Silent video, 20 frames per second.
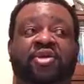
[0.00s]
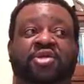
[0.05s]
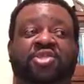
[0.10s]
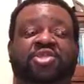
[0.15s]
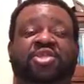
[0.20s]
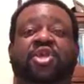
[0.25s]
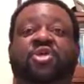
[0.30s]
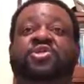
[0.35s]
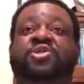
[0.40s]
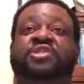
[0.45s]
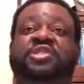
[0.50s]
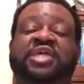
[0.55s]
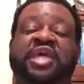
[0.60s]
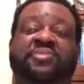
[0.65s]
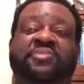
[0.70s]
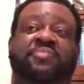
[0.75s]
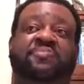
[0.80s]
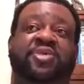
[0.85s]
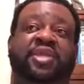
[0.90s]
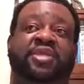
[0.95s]
share the
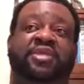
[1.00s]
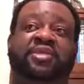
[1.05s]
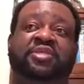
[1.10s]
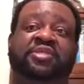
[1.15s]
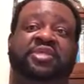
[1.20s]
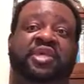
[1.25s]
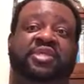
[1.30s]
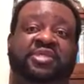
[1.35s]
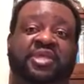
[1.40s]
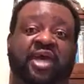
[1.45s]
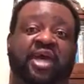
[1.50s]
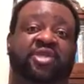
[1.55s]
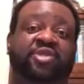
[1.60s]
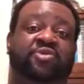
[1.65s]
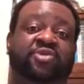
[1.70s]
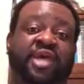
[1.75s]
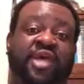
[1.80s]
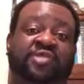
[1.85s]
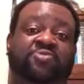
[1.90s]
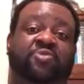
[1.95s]
same opinions as I
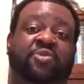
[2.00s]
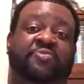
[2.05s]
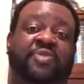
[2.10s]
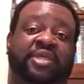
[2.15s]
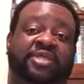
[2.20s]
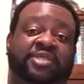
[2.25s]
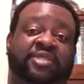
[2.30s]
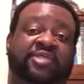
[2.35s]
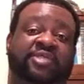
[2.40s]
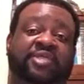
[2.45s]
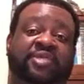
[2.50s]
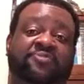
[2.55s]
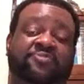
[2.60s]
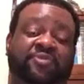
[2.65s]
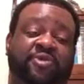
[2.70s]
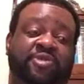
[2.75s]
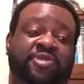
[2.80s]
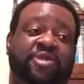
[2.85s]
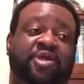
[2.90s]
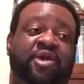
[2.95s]
do. That's what makes us
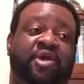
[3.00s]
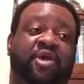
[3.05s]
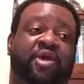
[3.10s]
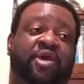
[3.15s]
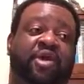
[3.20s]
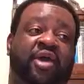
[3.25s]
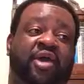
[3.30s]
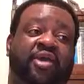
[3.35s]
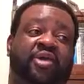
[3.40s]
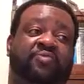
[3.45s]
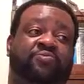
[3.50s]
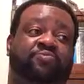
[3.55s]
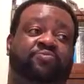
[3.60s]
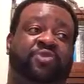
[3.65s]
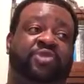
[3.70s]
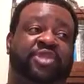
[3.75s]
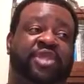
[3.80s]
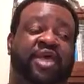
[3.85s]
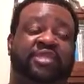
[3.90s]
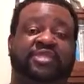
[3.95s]
different. And
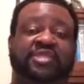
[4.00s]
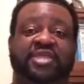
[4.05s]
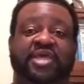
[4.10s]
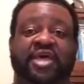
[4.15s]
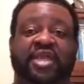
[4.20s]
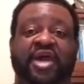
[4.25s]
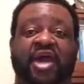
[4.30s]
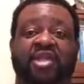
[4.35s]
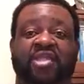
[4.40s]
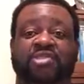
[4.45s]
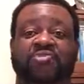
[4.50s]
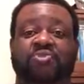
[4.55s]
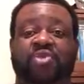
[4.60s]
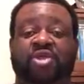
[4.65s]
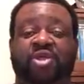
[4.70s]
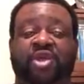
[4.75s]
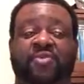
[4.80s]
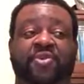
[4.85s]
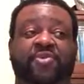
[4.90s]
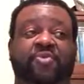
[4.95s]
with that said, I just
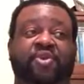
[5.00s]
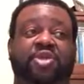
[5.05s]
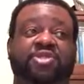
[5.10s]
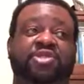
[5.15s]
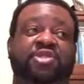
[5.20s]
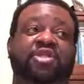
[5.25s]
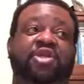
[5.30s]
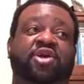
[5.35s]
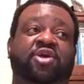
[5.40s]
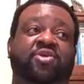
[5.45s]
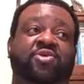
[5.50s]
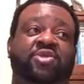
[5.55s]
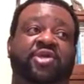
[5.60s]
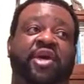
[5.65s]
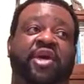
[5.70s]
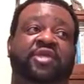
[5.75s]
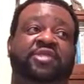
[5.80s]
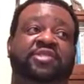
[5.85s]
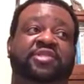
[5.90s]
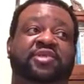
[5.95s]
want everyone to know
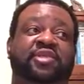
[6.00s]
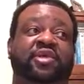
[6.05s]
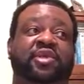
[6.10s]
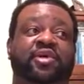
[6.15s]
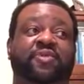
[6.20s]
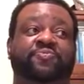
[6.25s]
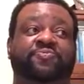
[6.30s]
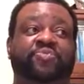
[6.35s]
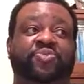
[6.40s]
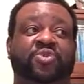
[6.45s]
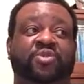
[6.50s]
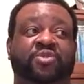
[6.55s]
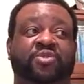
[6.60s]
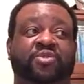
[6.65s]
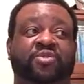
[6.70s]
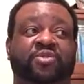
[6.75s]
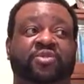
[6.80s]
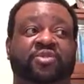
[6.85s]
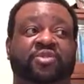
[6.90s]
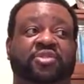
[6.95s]
that
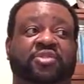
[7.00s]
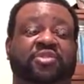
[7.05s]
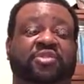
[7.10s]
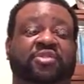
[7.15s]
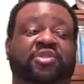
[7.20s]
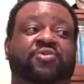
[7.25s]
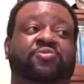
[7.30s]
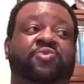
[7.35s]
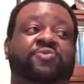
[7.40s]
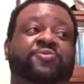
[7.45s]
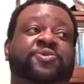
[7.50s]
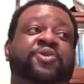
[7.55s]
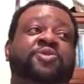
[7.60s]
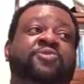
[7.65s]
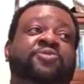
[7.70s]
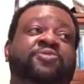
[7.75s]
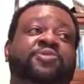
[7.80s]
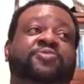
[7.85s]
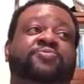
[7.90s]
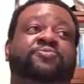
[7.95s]
the
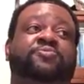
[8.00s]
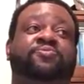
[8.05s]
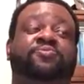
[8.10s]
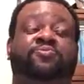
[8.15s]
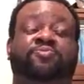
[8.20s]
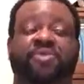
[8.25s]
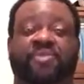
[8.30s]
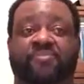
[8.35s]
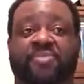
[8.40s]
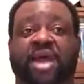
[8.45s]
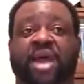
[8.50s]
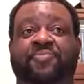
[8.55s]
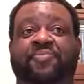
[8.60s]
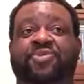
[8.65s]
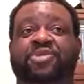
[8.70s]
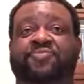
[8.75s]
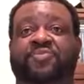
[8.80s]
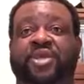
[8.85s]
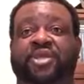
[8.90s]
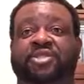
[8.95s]
reviews, from my
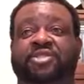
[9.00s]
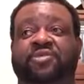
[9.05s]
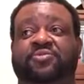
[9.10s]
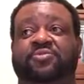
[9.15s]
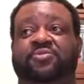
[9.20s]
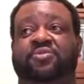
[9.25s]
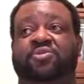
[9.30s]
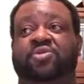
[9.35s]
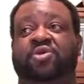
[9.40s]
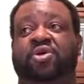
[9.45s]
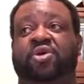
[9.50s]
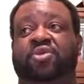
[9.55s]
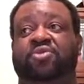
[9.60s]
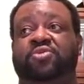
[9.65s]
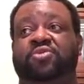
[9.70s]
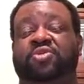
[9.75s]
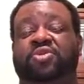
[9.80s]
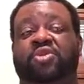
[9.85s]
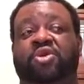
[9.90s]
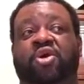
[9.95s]
perspective,
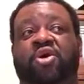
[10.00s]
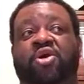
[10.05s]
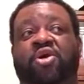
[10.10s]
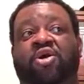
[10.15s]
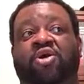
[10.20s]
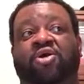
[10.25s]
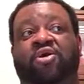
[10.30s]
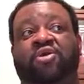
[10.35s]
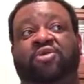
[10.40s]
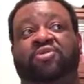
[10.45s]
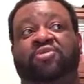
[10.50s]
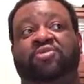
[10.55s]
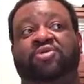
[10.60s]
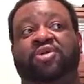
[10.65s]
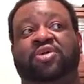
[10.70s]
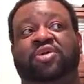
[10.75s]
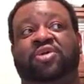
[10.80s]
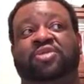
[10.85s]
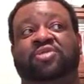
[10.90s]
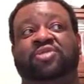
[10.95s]
are
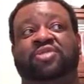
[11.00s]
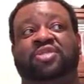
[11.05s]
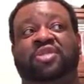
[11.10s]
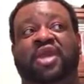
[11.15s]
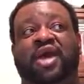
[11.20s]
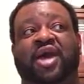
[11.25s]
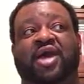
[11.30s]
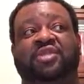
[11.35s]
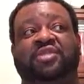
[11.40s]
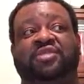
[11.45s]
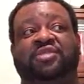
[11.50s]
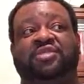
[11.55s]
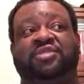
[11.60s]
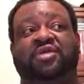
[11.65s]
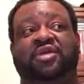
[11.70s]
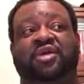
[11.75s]
not,